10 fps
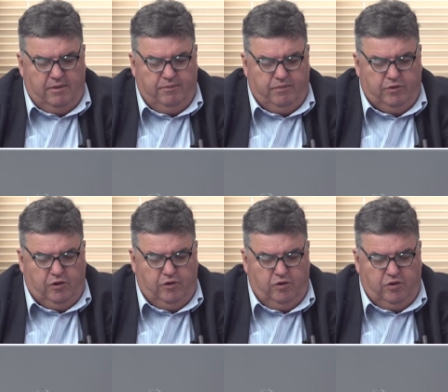
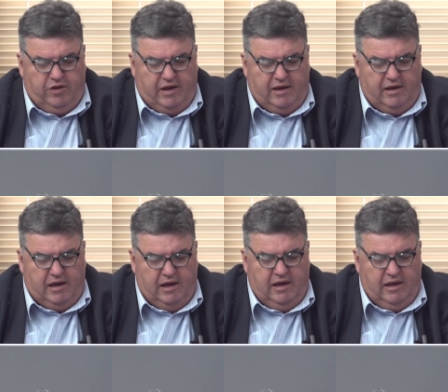
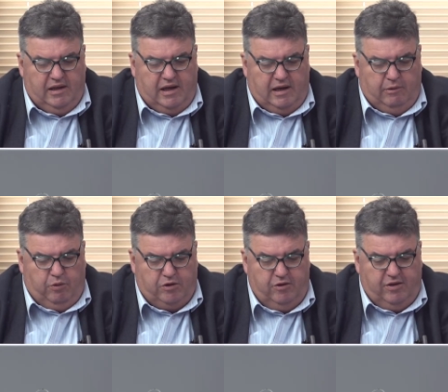
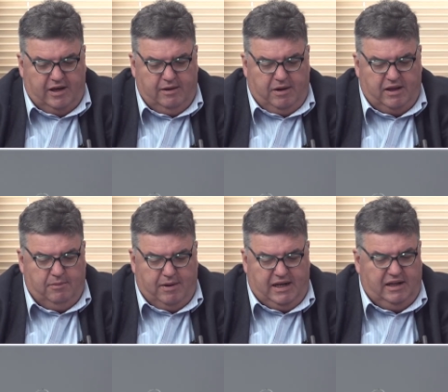what do you think about the
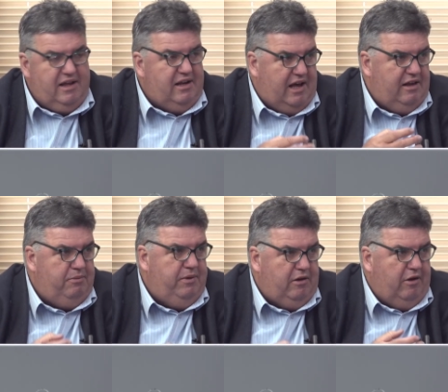money that has
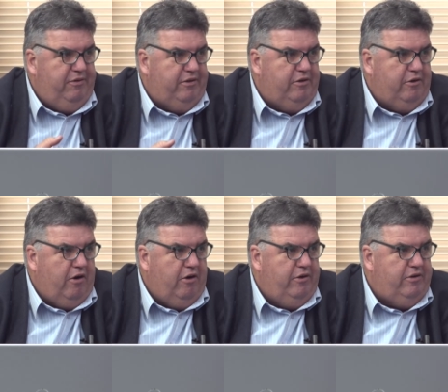been offered to
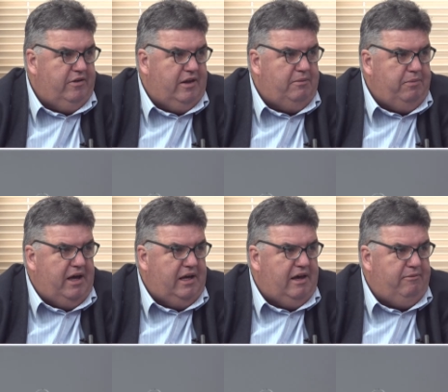growers and that
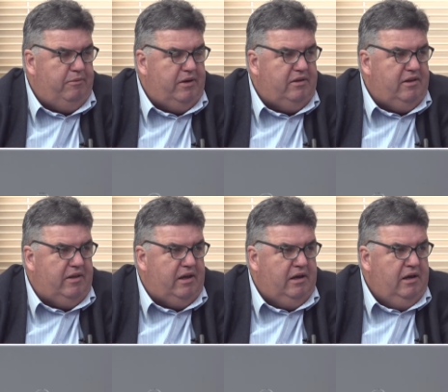by government
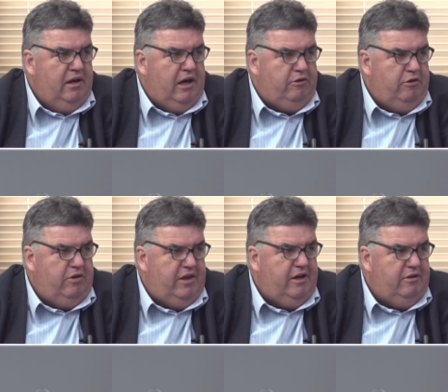and do you
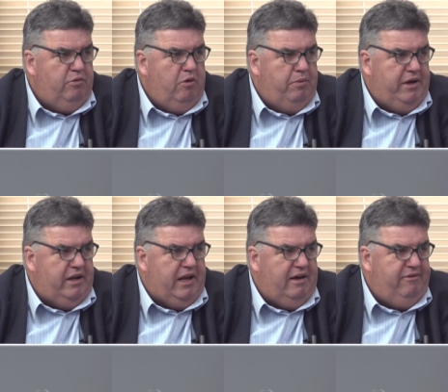think it will be
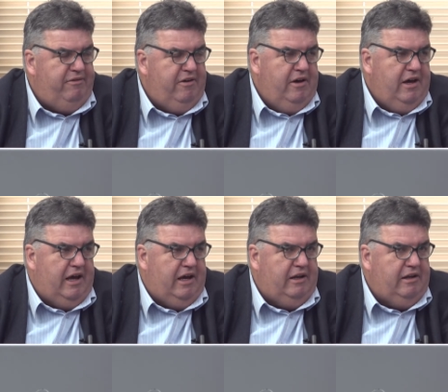enough,
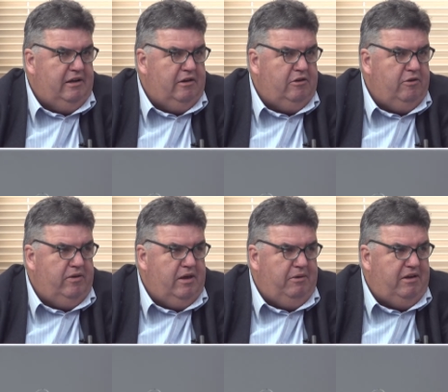and should
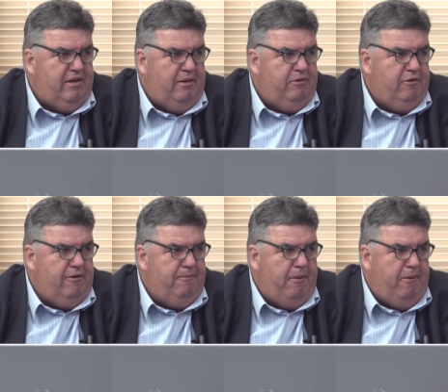there be some sort
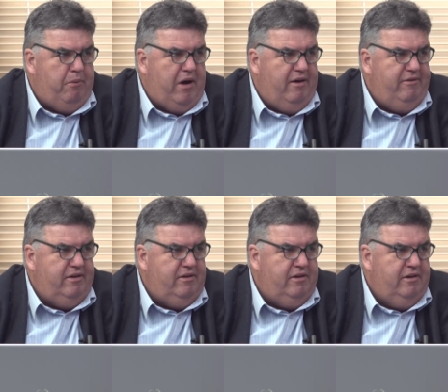of
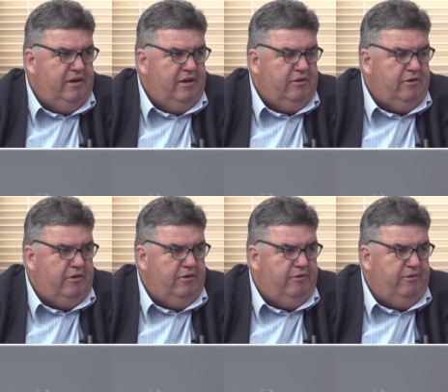private sort
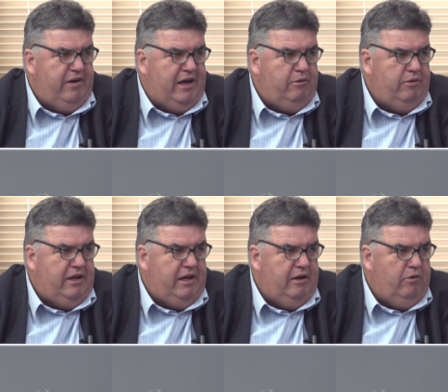of
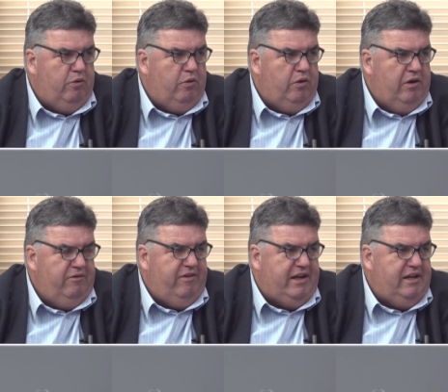equity or
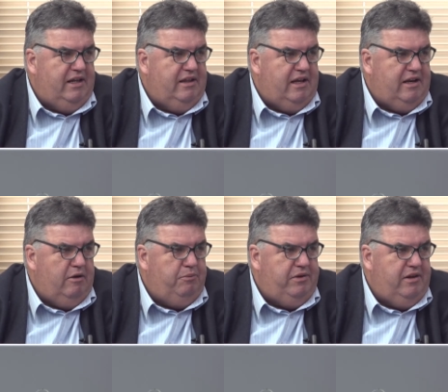funding that
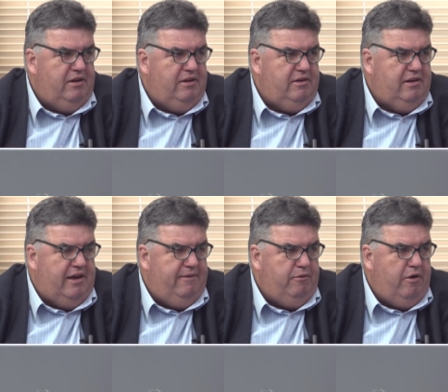helps these
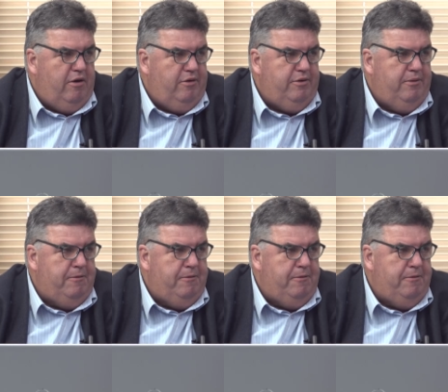growers?